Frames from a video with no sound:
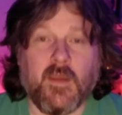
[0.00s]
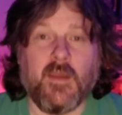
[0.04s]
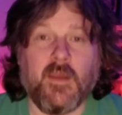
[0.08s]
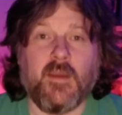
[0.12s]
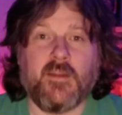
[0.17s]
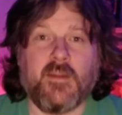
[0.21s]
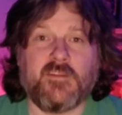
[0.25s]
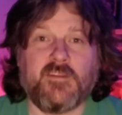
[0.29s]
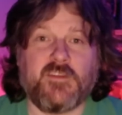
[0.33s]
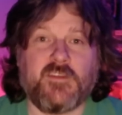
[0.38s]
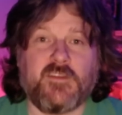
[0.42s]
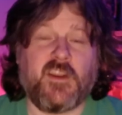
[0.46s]

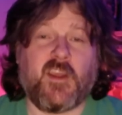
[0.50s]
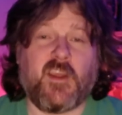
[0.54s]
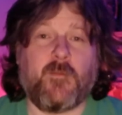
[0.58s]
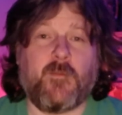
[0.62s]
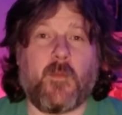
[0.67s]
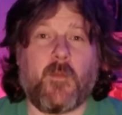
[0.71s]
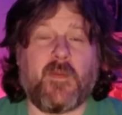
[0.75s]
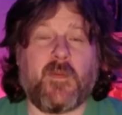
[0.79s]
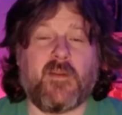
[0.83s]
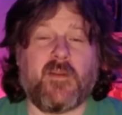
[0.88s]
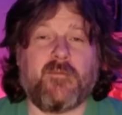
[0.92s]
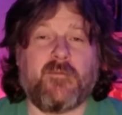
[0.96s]
Turning a
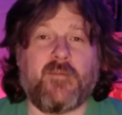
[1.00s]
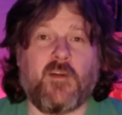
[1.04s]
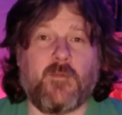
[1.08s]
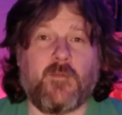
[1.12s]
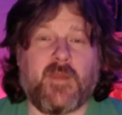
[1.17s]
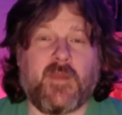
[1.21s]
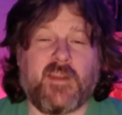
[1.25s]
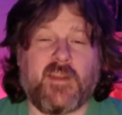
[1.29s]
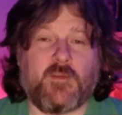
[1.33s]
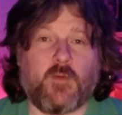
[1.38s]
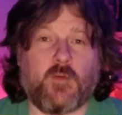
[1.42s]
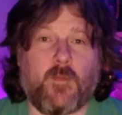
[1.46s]
popular film
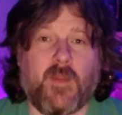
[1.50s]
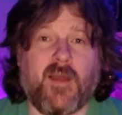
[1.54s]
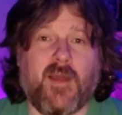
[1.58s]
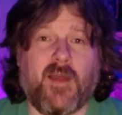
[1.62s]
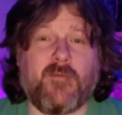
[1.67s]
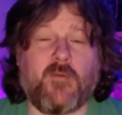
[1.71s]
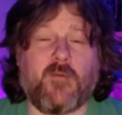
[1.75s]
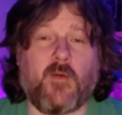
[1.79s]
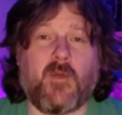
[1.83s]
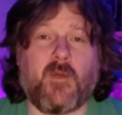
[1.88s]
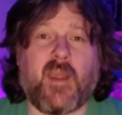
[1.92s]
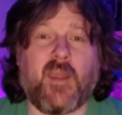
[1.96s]
into a
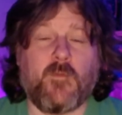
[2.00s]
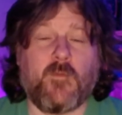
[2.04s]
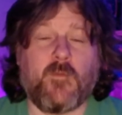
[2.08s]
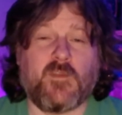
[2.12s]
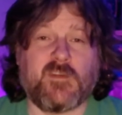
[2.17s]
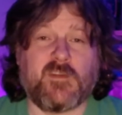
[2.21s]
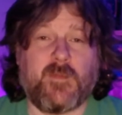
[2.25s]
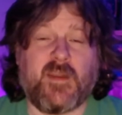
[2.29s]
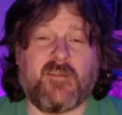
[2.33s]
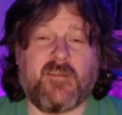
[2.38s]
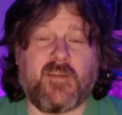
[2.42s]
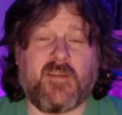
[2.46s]
platform game was
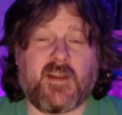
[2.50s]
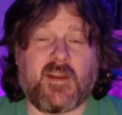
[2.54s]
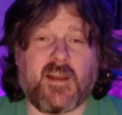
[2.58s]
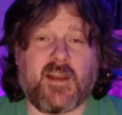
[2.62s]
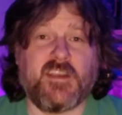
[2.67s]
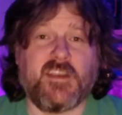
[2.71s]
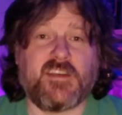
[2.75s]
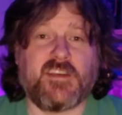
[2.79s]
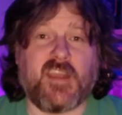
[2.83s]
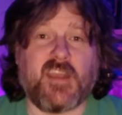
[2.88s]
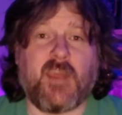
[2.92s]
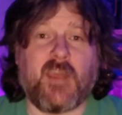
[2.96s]
a bit of a
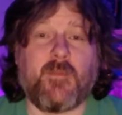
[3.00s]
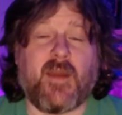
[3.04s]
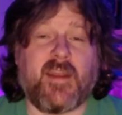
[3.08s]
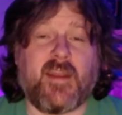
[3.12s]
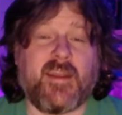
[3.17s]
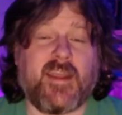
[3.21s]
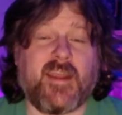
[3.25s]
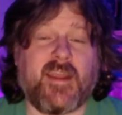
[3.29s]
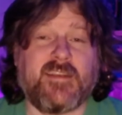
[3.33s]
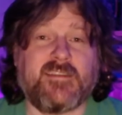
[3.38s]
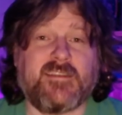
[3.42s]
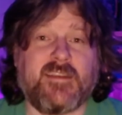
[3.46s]
cliche by
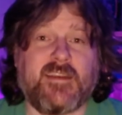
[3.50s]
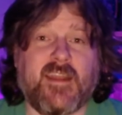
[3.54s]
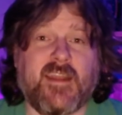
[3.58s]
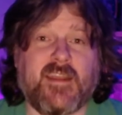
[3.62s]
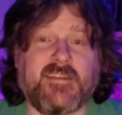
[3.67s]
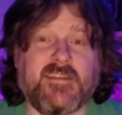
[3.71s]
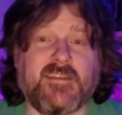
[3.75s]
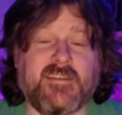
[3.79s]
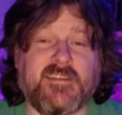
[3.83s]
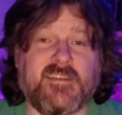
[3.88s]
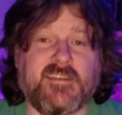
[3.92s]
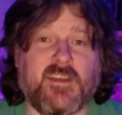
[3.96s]

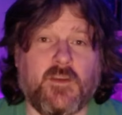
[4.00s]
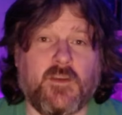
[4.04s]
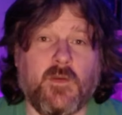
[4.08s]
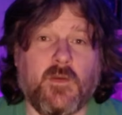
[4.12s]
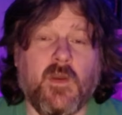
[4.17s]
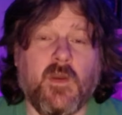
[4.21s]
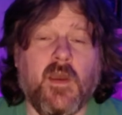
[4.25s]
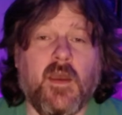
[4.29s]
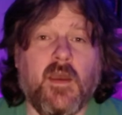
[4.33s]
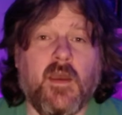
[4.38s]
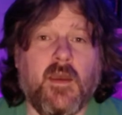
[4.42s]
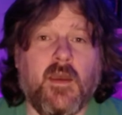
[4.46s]
1992,
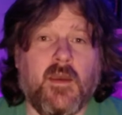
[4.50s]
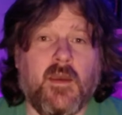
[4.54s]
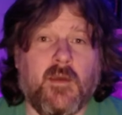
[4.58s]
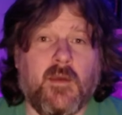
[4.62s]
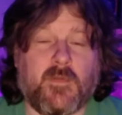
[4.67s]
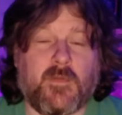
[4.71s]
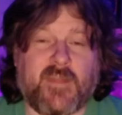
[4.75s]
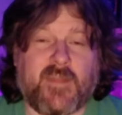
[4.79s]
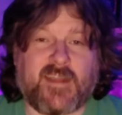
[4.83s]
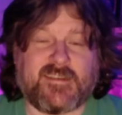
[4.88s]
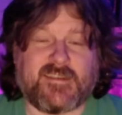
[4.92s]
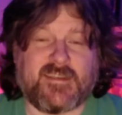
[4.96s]

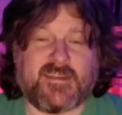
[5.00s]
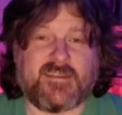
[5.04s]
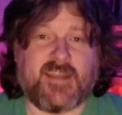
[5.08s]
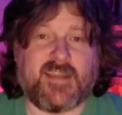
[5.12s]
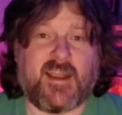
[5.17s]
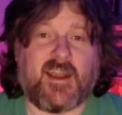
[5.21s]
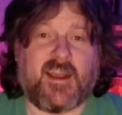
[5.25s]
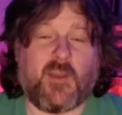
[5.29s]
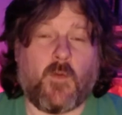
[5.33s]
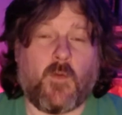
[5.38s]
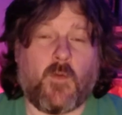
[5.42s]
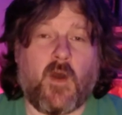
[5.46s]
but that's
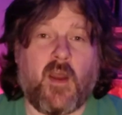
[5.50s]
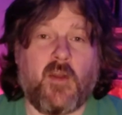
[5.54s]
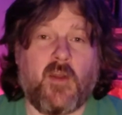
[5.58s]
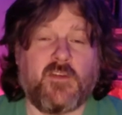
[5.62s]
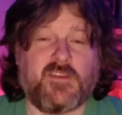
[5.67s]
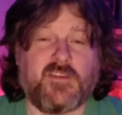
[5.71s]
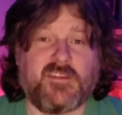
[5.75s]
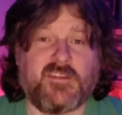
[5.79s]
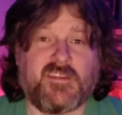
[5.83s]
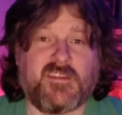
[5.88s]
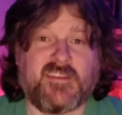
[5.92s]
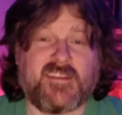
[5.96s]
exactly what
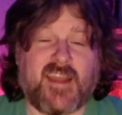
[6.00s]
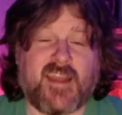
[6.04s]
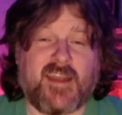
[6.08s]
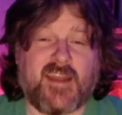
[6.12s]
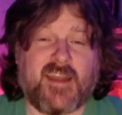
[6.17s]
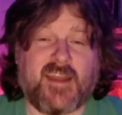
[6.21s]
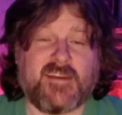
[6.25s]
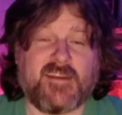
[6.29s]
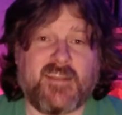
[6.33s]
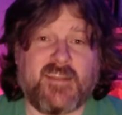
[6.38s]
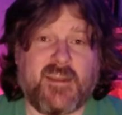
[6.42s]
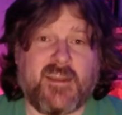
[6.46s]
Ocean
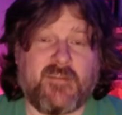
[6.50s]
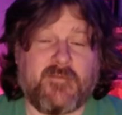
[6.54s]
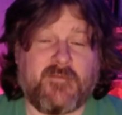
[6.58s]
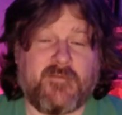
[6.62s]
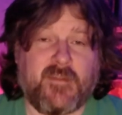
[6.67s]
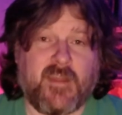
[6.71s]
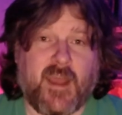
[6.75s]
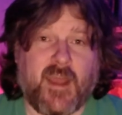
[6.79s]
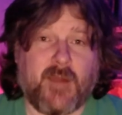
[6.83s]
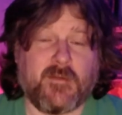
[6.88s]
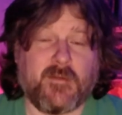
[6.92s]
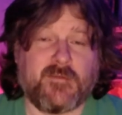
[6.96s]
designers did for
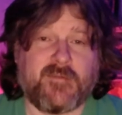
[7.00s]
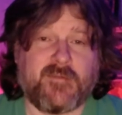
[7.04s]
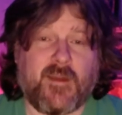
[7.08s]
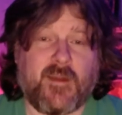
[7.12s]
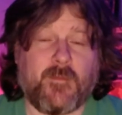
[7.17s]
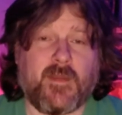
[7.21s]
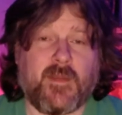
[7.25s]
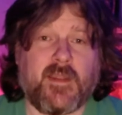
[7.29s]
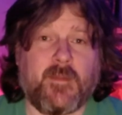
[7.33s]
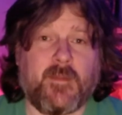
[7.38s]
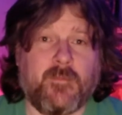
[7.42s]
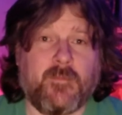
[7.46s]
the Addams
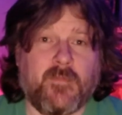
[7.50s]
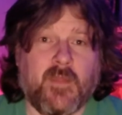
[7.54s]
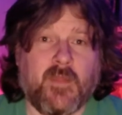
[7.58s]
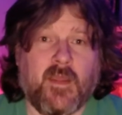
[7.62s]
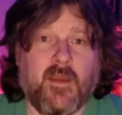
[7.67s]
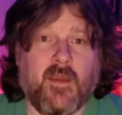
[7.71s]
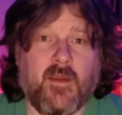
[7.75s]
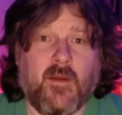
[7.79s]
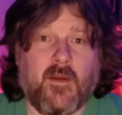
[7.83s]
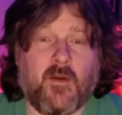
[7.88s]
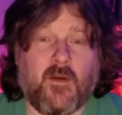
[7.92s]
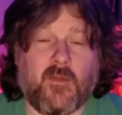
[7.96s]
Family,
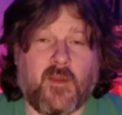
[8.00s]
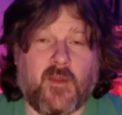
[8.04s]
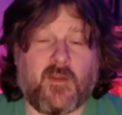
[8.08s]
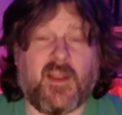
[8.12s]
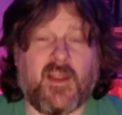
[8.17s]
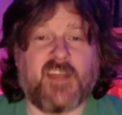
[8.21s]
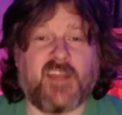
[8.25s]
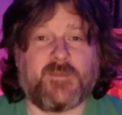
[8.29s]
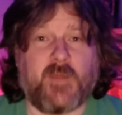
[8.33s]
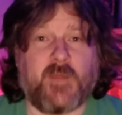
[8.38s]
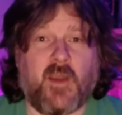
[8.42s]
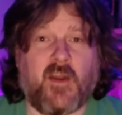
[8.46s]
although
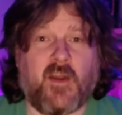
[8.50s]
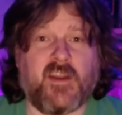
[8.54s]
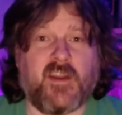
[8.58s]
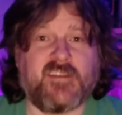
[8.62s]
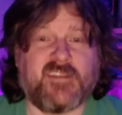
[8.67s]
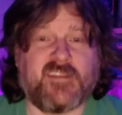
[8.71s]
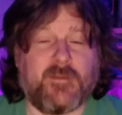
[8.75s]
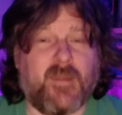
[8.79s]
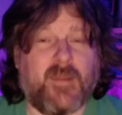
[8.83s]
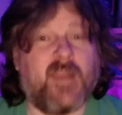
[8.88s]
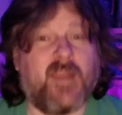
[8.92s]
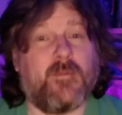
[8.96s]
let's be
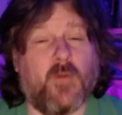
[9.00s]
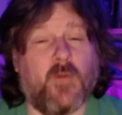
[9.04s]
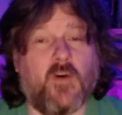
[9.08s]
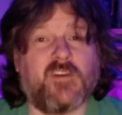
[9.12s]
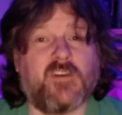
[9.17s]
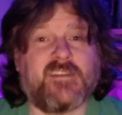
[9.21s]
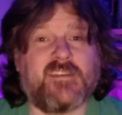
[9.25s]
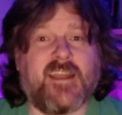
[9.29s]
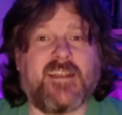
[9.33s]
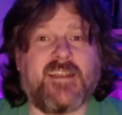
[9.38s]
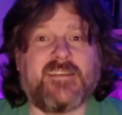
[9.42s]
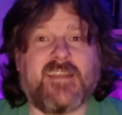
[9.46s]
honest, it made more
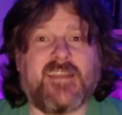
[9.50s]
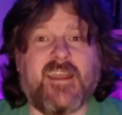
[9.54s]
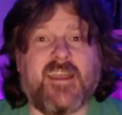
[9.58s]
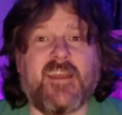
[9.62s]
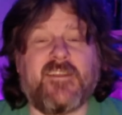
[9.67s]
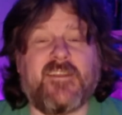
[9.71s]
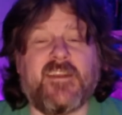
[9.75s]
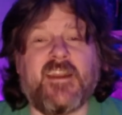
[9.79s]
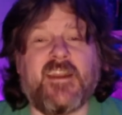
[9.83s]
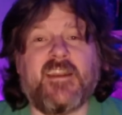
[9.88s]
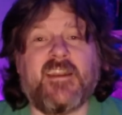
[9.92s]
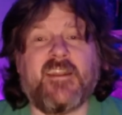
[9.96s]
sense here
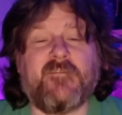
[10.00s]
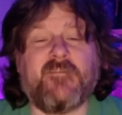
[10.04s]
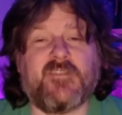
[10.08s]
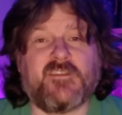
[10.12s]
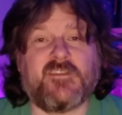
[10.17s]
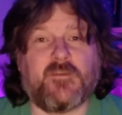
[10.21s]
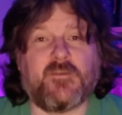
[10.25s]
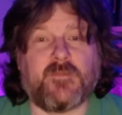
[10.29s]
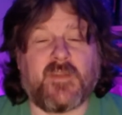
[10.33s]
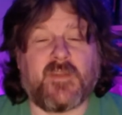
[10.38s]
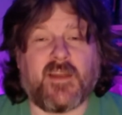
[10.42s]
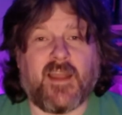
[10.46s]
than it did for
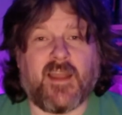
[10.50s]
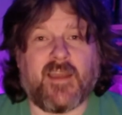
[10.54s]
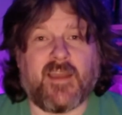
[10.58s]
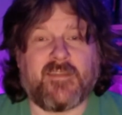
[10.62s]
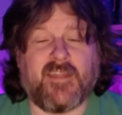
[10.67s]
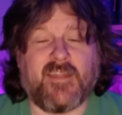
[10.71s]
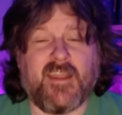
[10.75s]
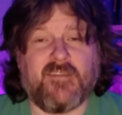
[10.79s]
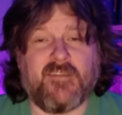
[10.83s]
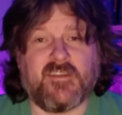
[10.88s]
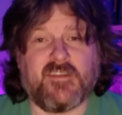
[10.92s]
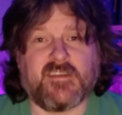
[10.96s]
something like
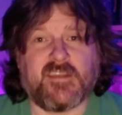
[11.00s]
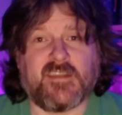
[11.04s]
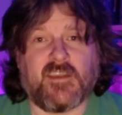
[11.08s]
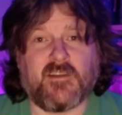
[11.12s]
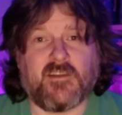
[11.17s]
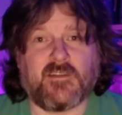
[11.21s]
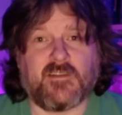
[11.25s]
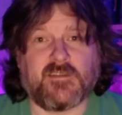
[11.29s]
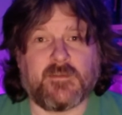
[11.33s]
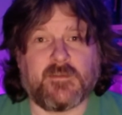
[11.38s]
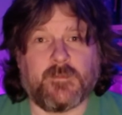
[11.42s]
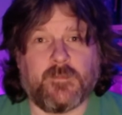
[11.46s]
Navy
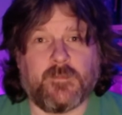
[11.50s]
SEALs.